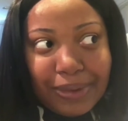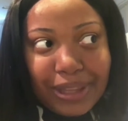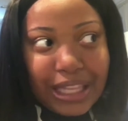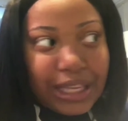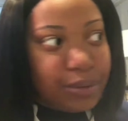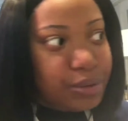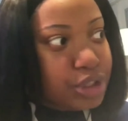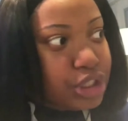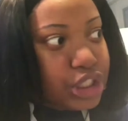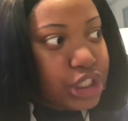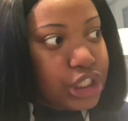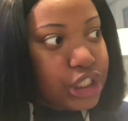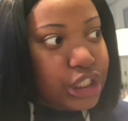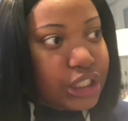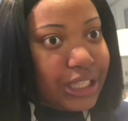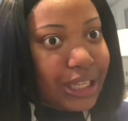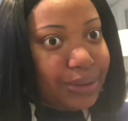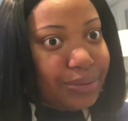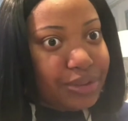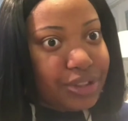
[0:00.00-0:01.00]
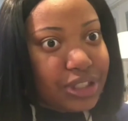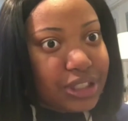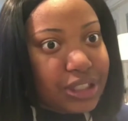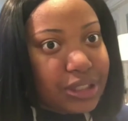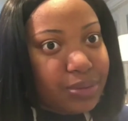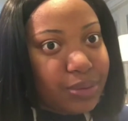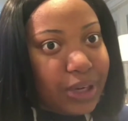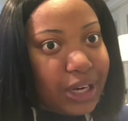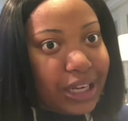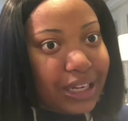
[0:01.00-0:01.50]
That was
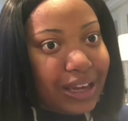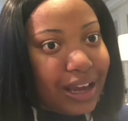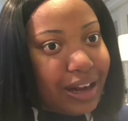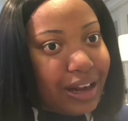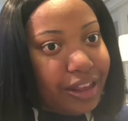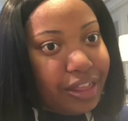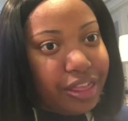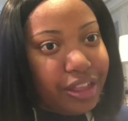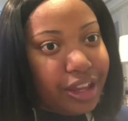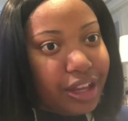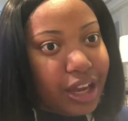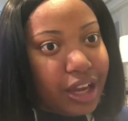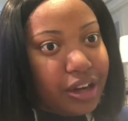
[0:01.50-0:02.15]
just what I kind of think